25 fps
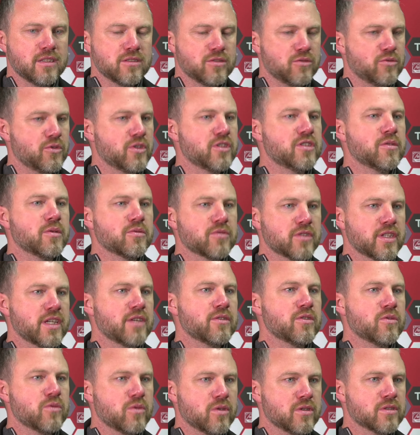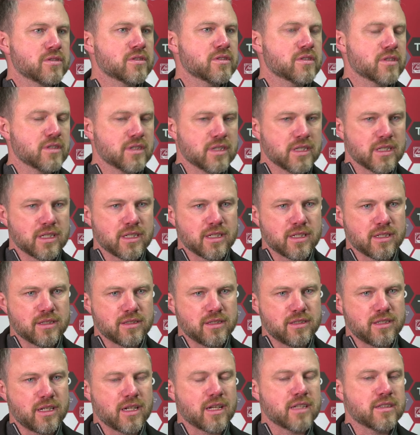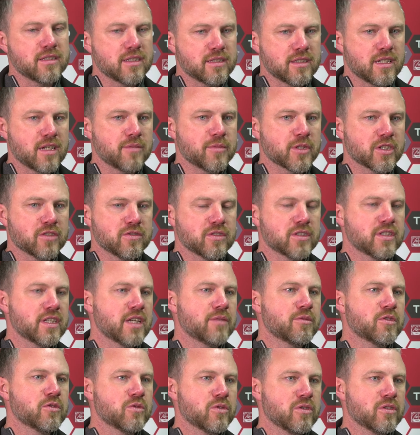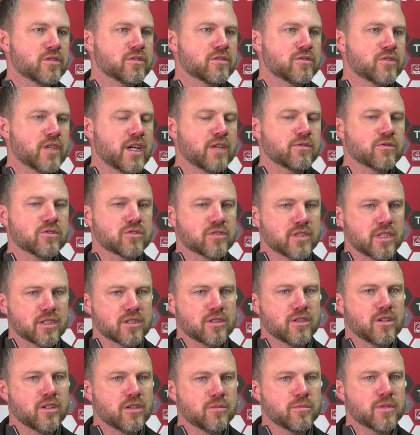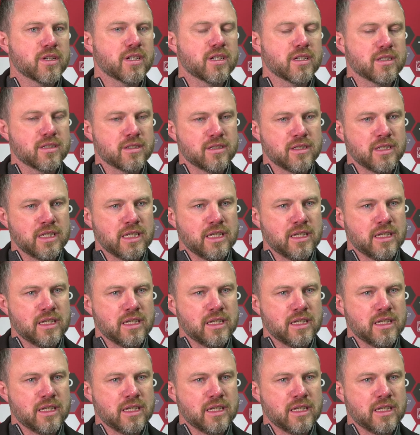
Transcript: the rhythm of the game you want, uh, the dynamic of the game you want. You have to stay calm and